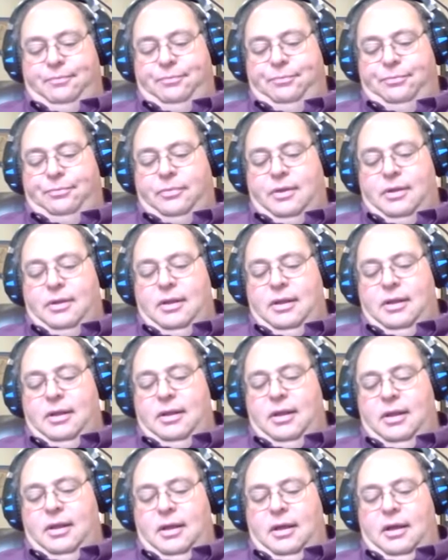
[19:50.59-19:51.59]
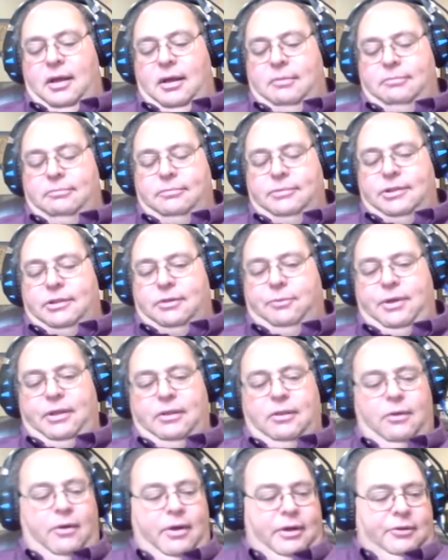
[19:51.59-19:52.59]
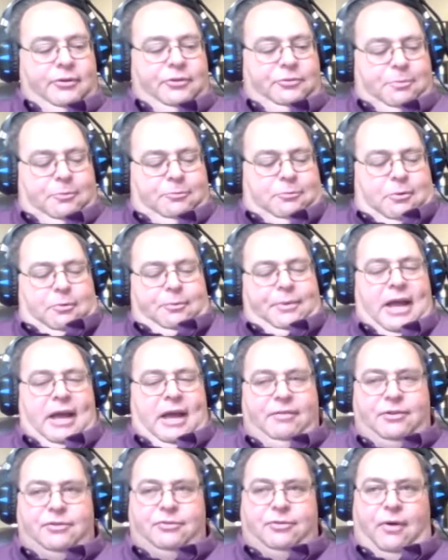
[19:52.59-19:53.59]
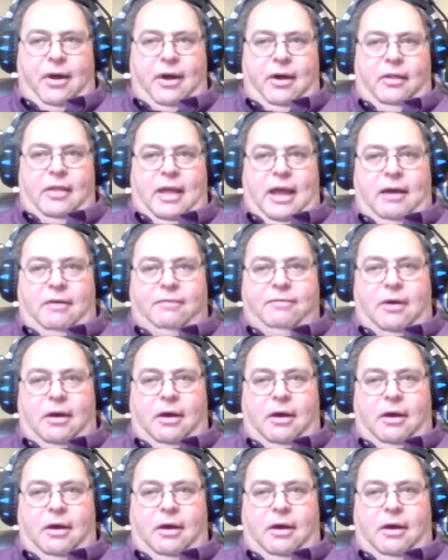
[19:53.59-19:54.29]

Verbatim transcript: But uh, that is the process of where